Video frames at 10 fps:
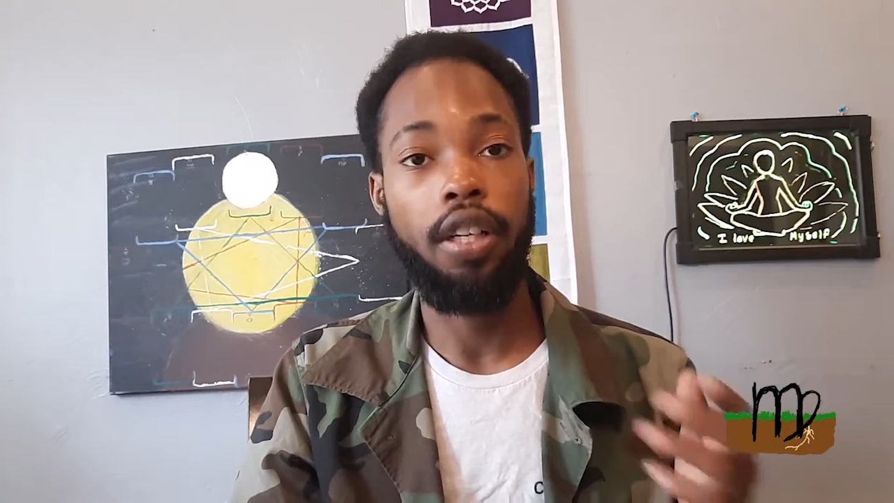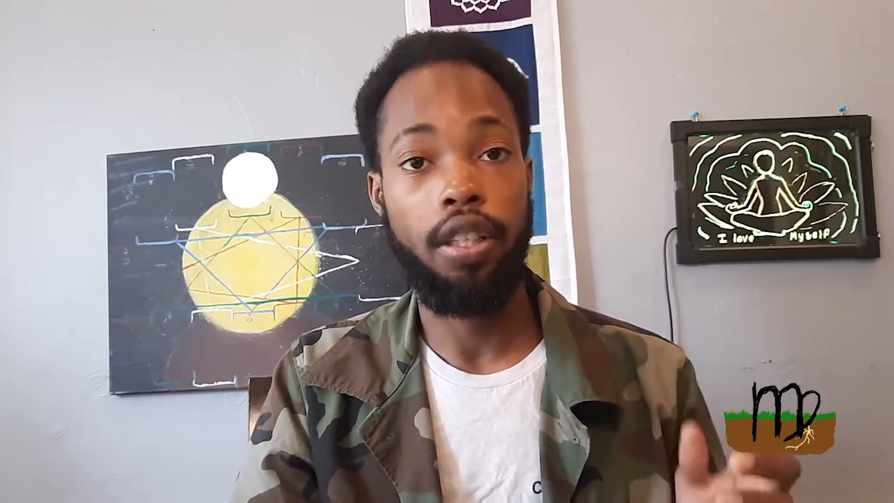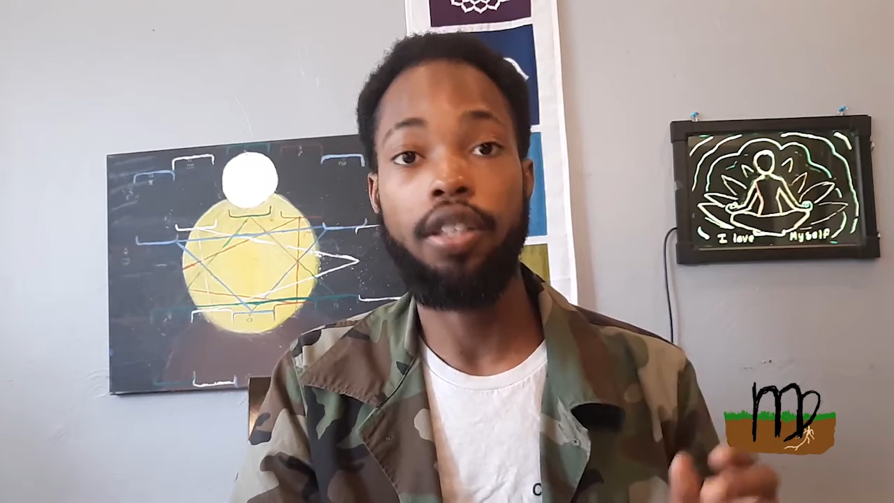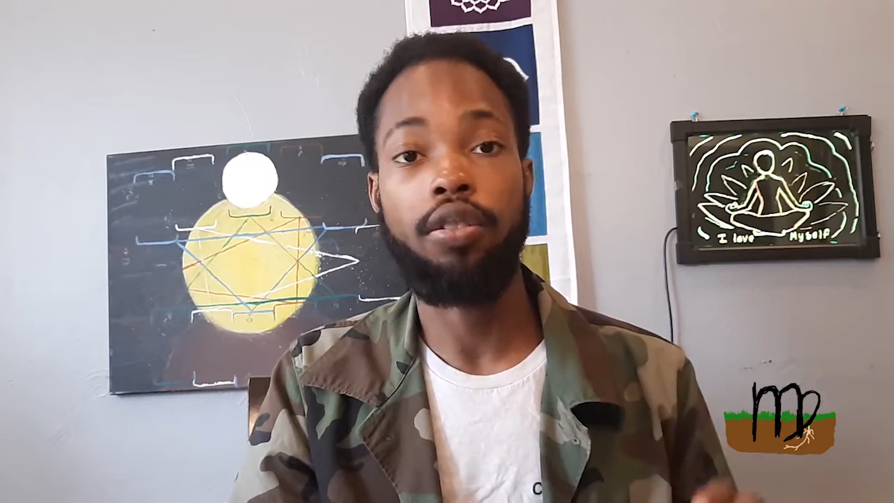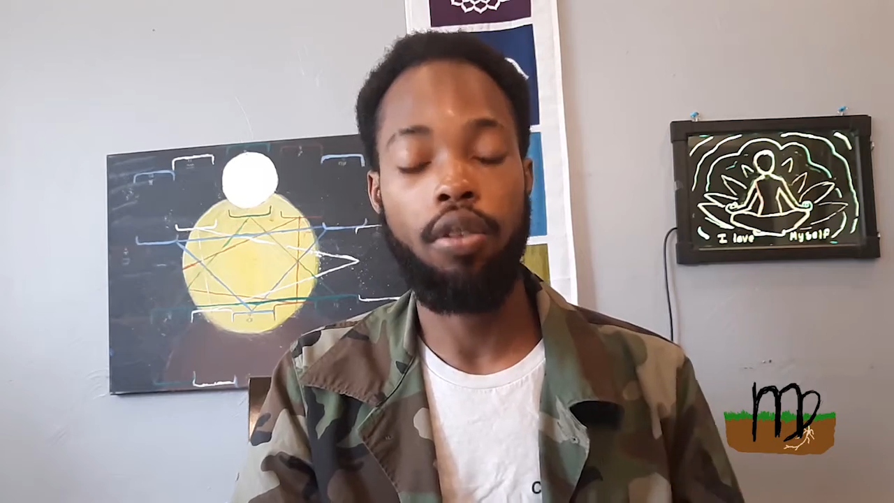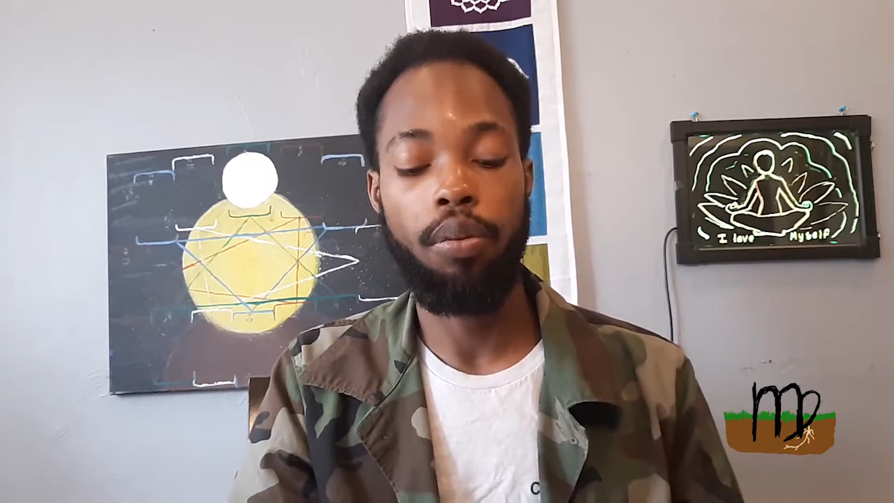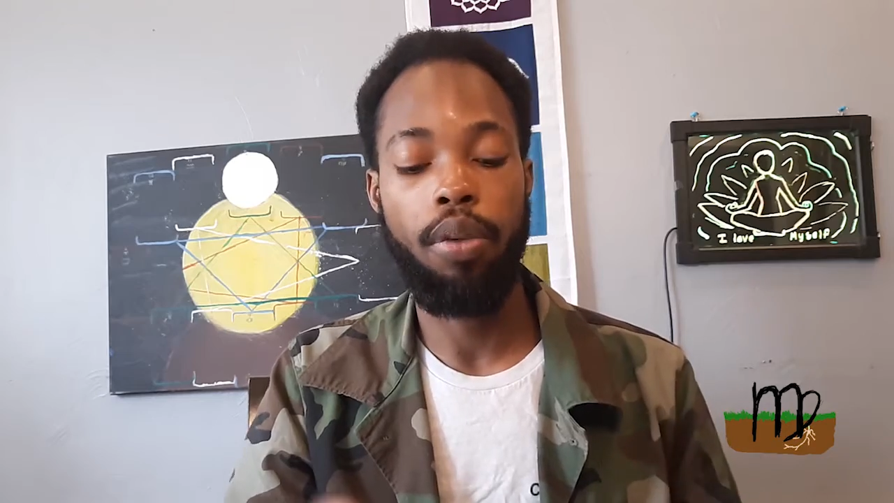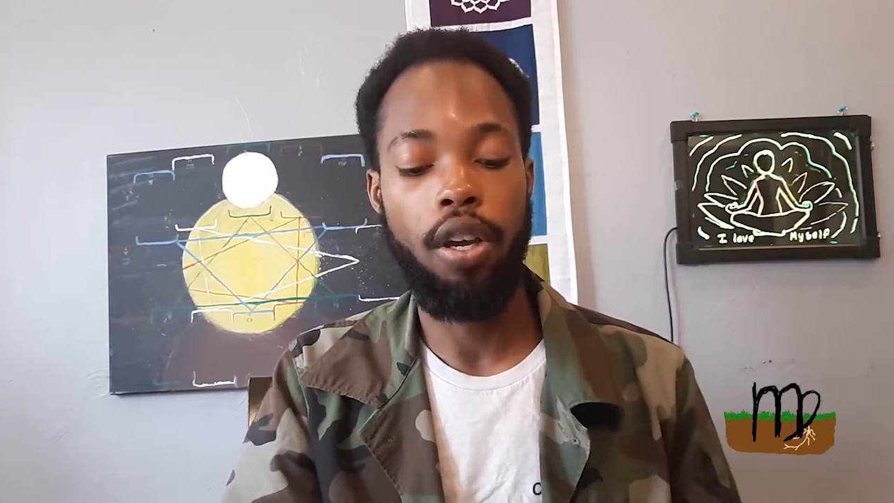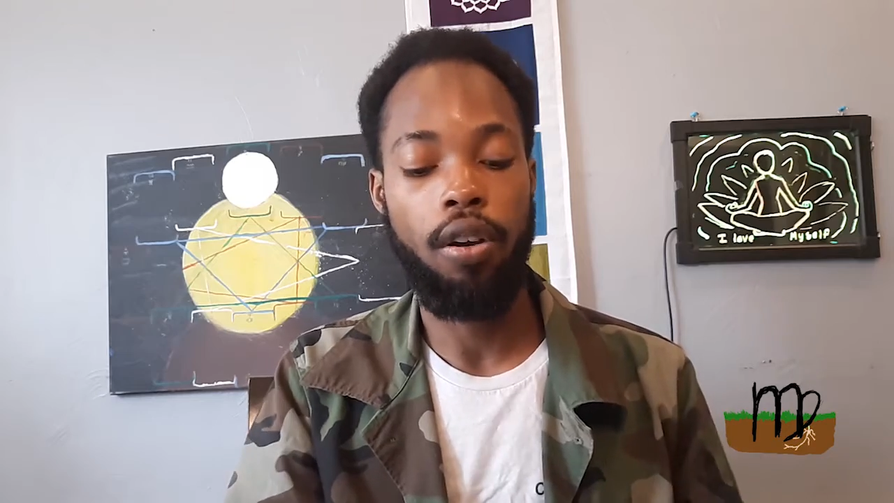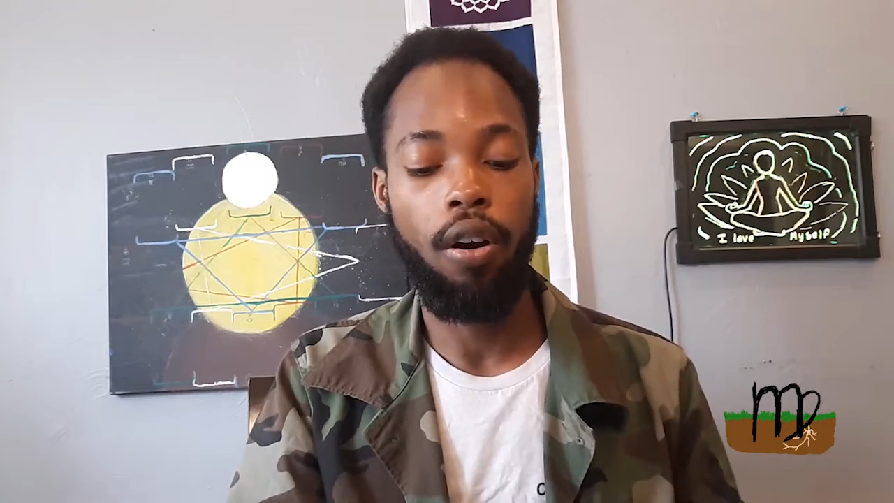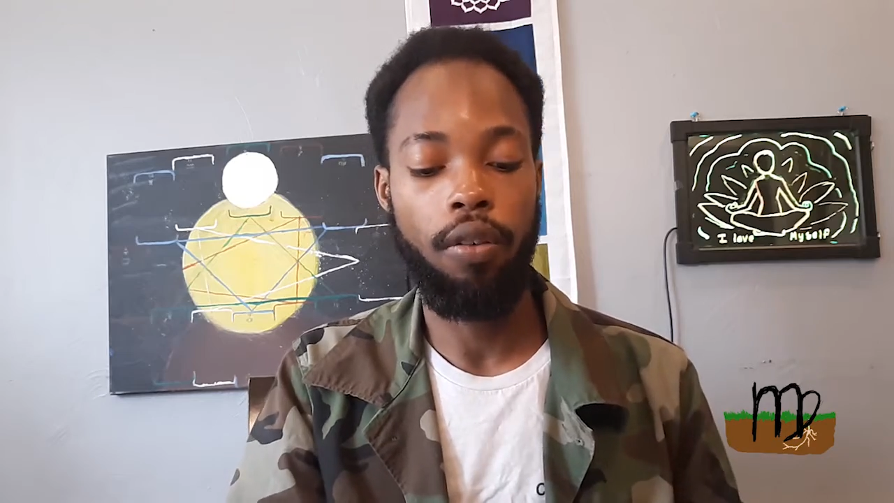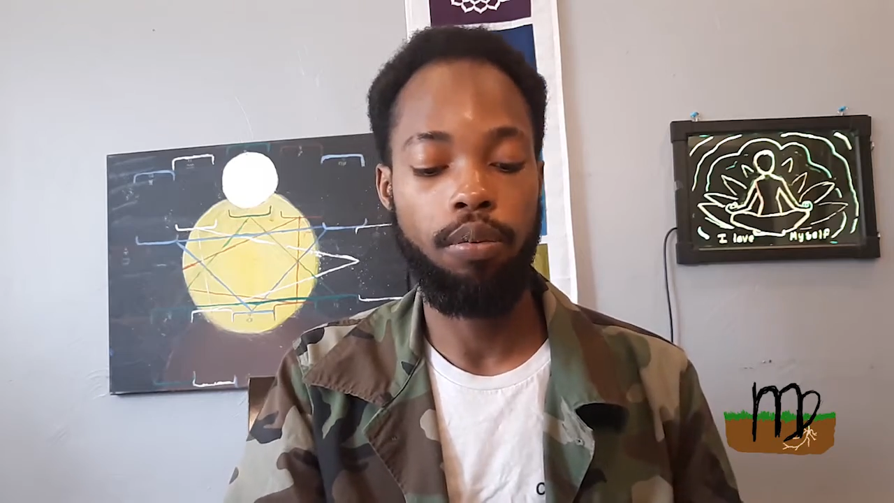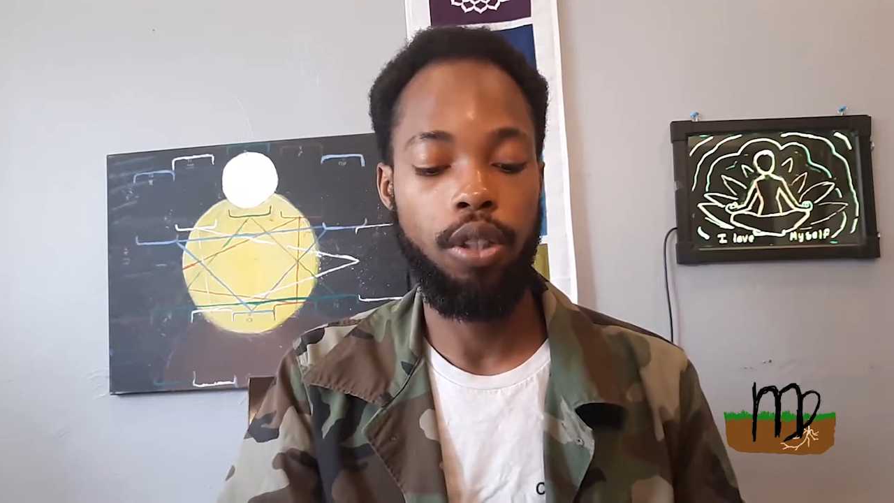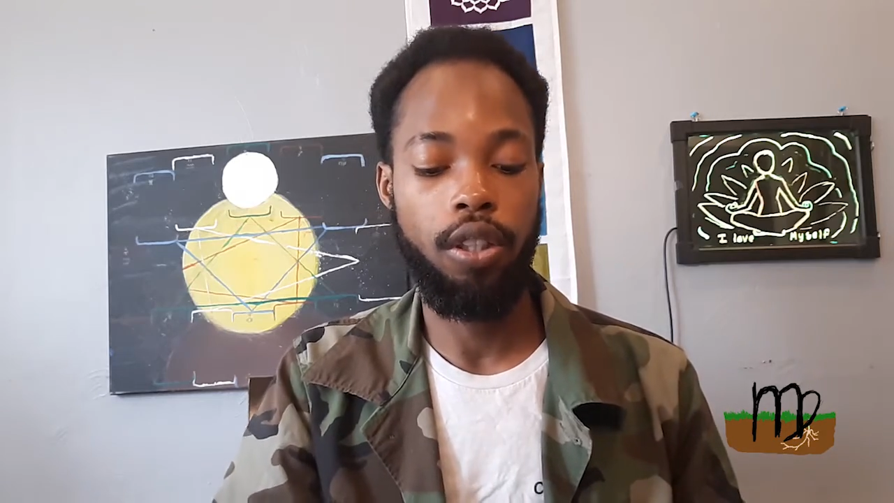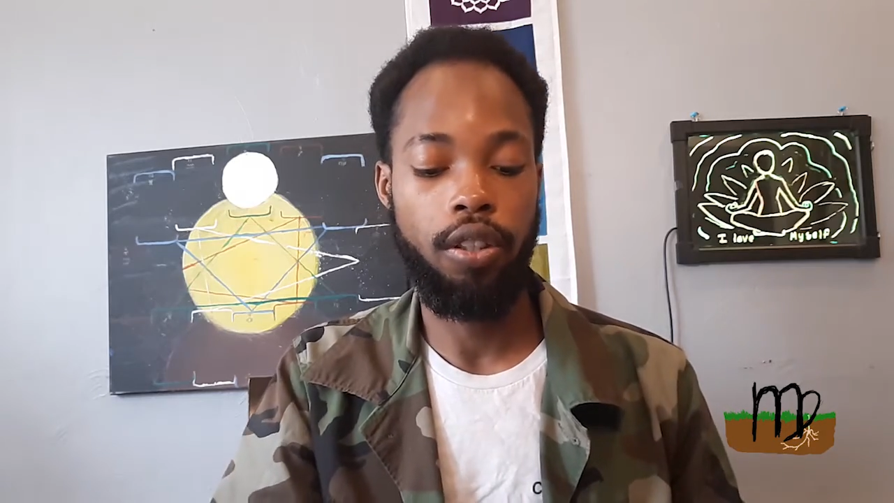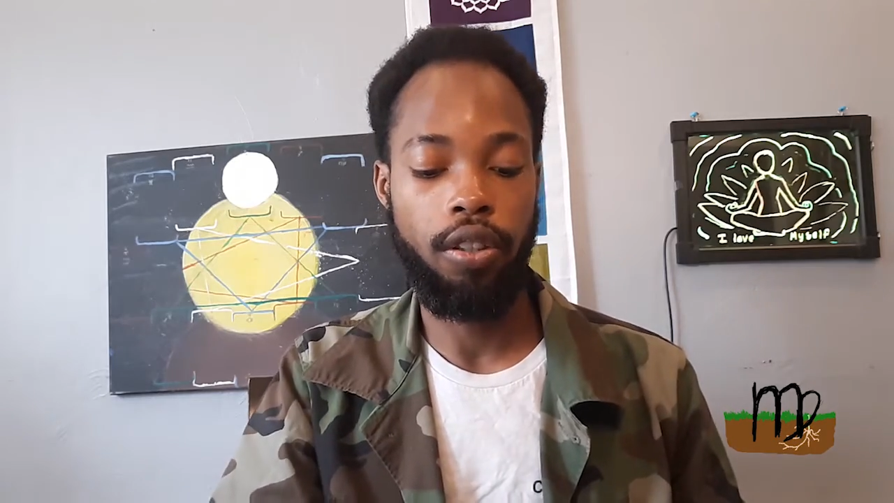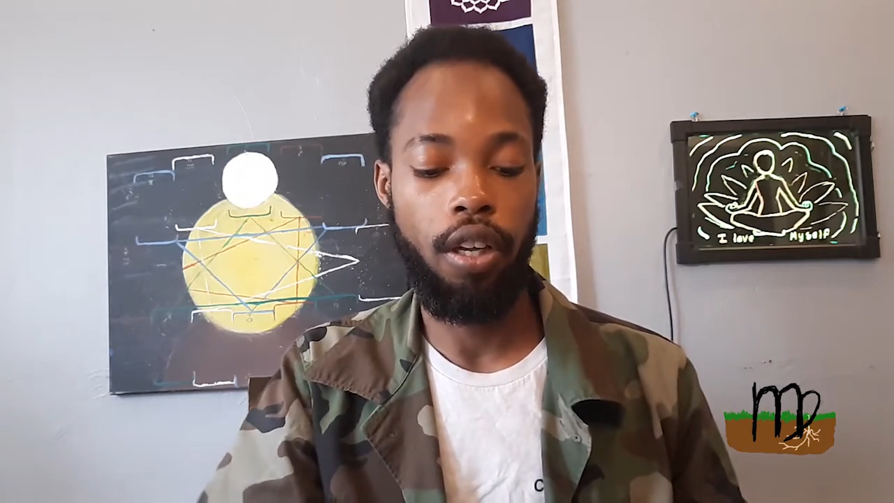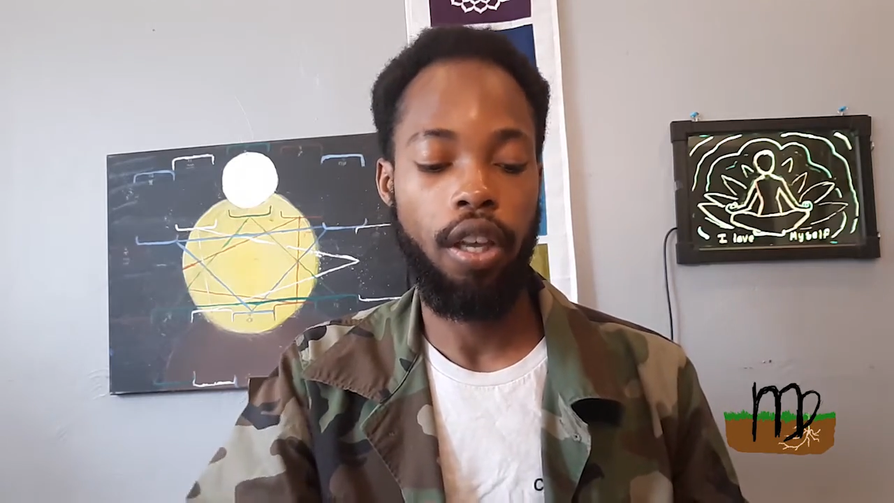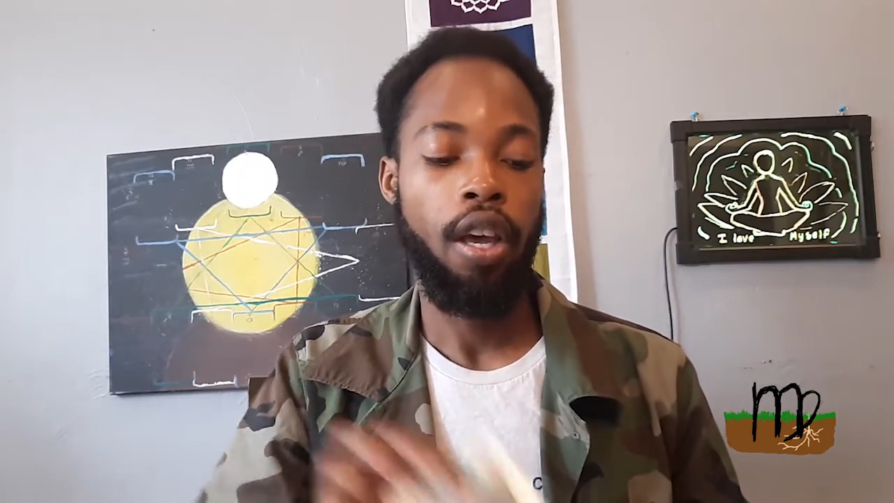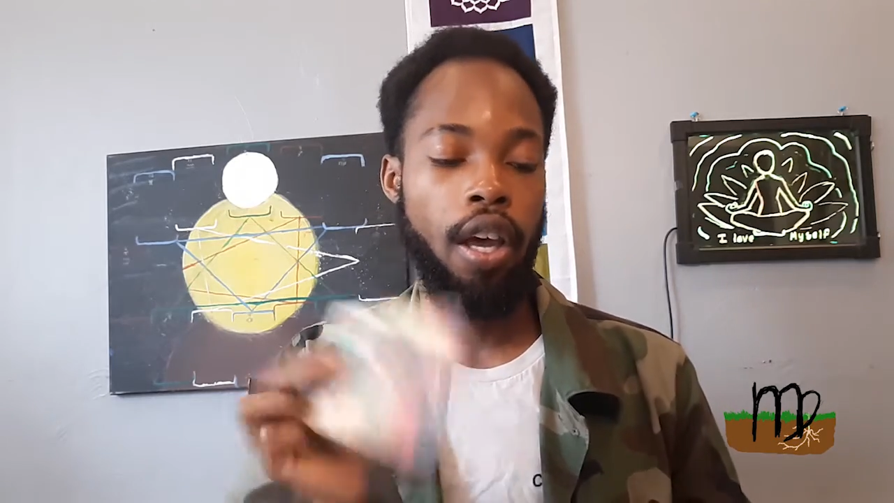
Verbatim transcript: like it's going to pay off because like